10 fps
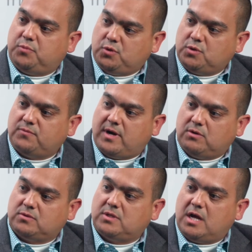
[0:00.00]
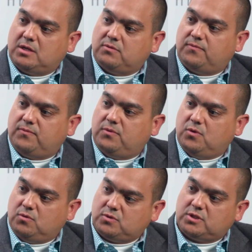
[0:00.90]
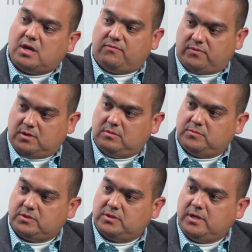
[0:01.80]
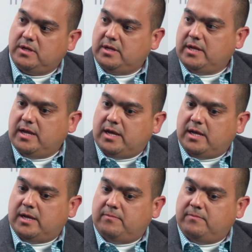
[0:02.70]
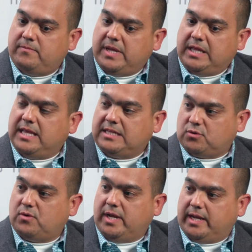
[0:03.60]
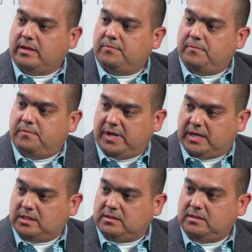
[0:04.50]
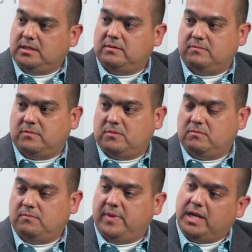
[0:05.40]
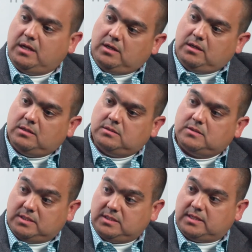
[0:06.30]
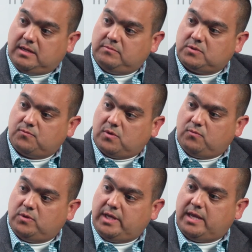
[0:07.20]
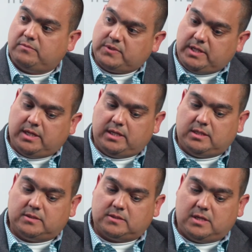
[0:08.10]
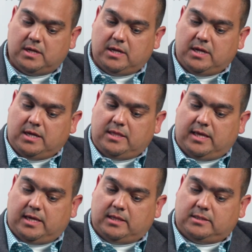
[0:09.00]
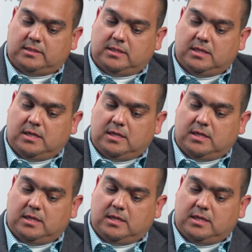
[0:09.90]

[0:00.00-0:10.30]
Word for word: PRRS virus out of those sow farms, and that's okay. But in many systems, what we have seen is that